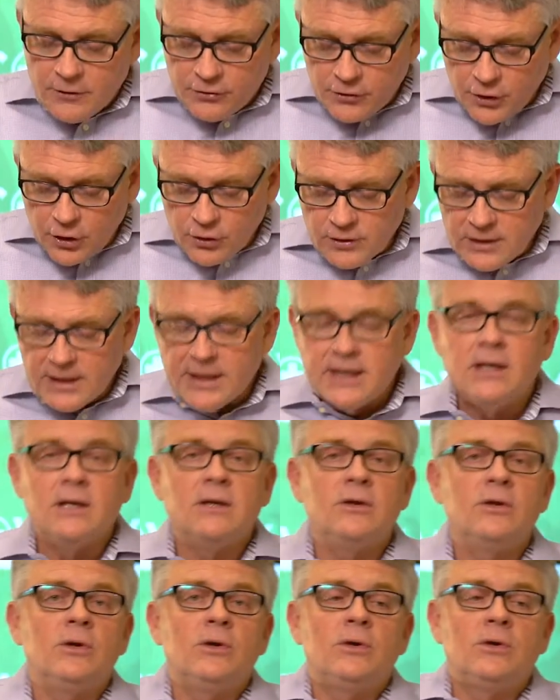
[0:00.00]

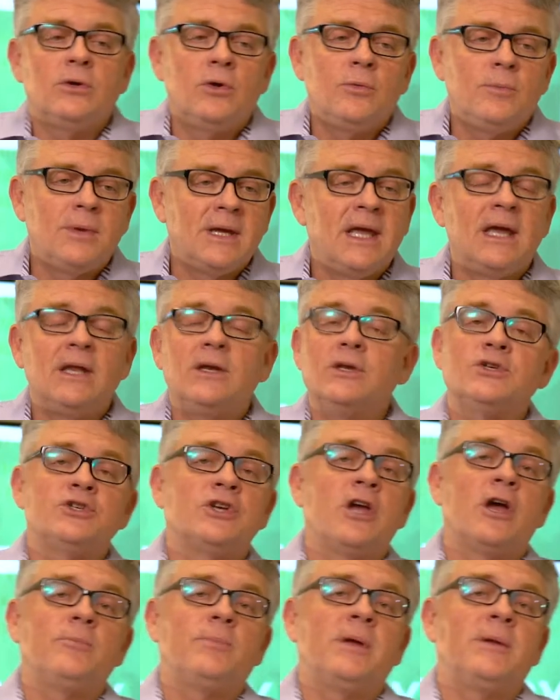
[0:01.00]
Thirdly, you begin to
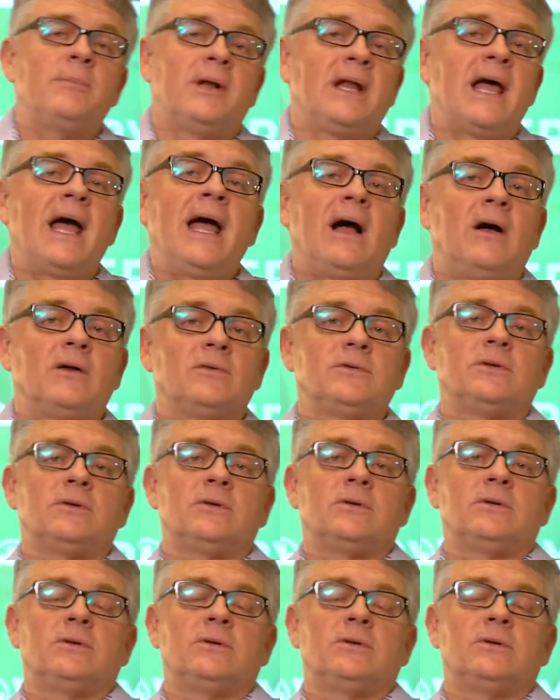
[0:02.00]
shut people out.